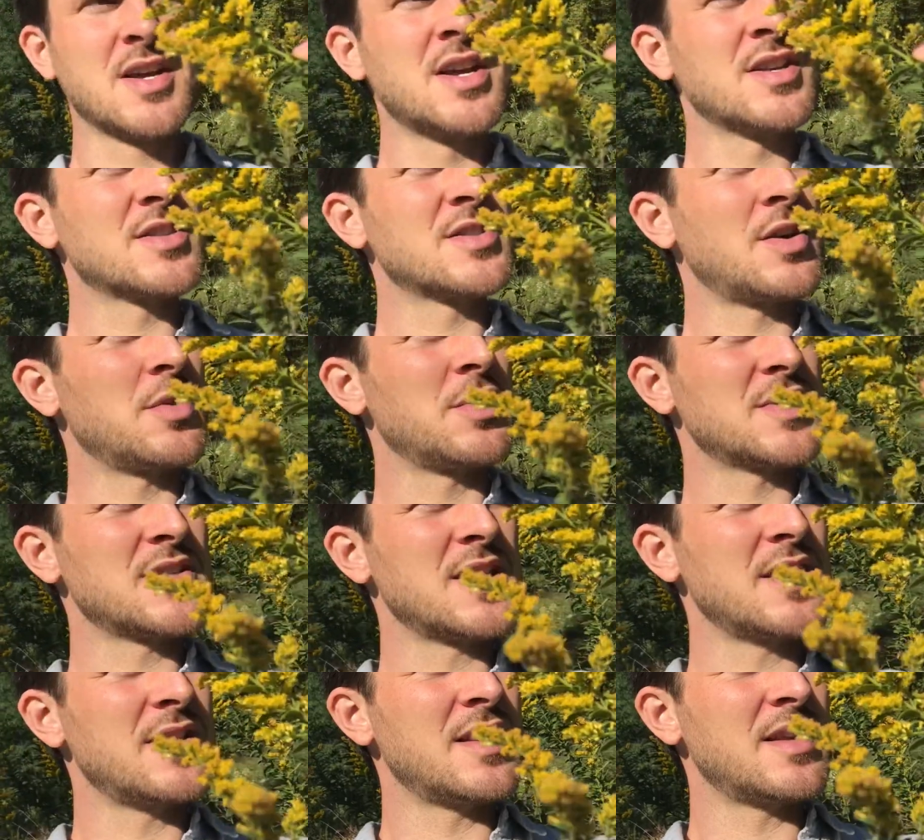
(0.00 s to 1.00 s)
So you'll
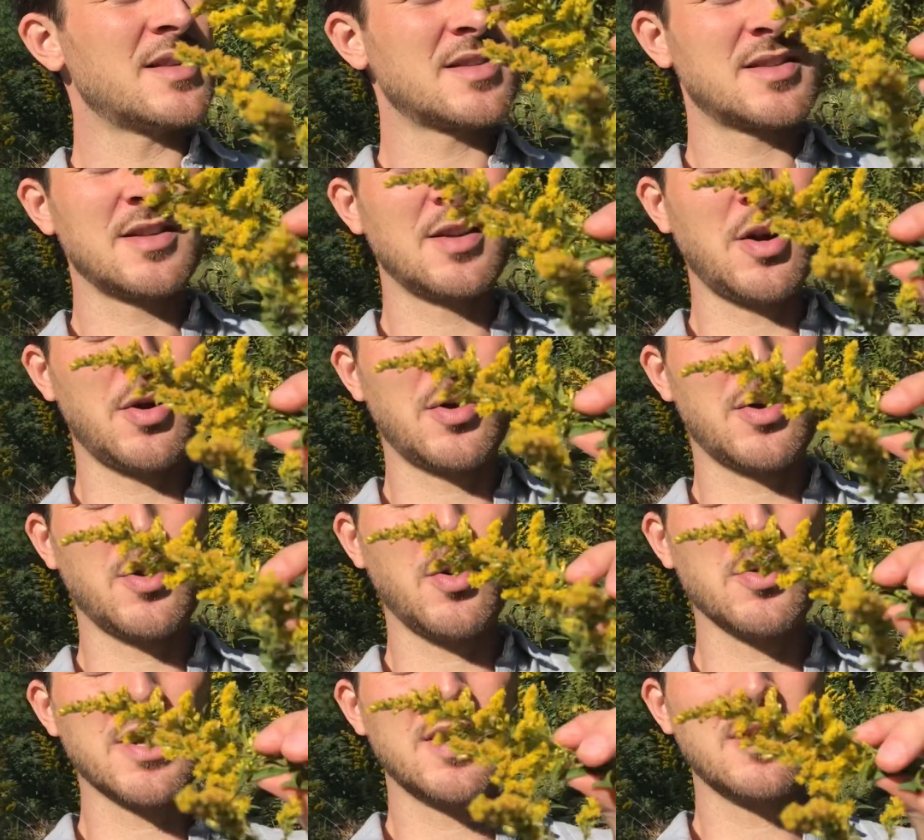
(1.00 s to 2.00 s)
see these,
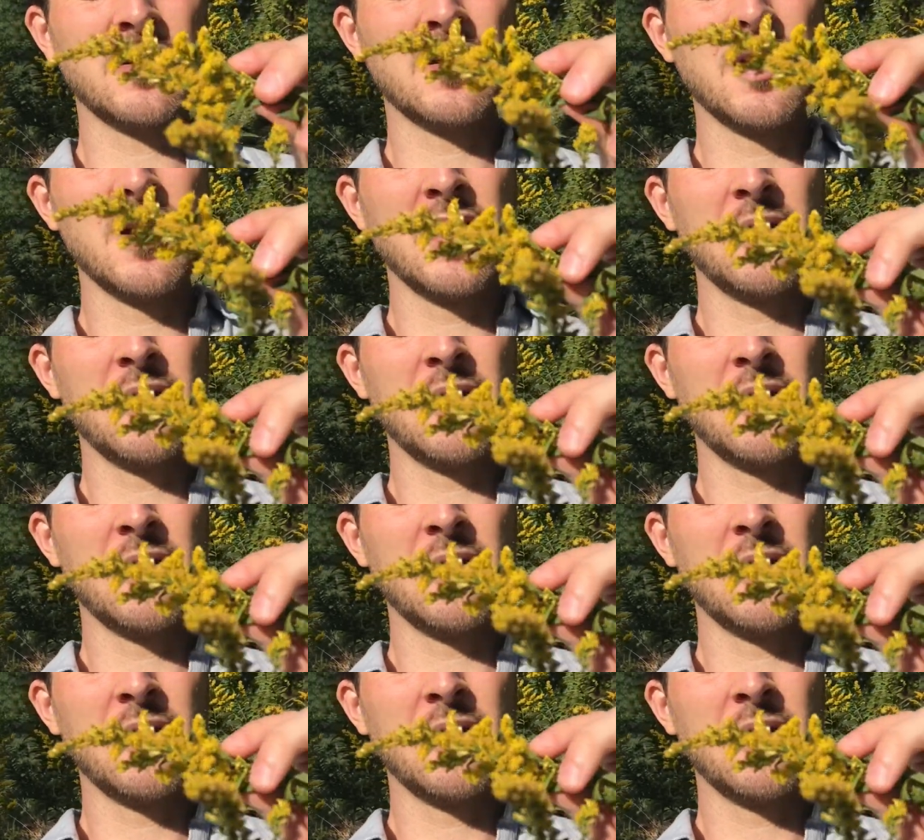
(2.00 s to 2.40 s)
golden,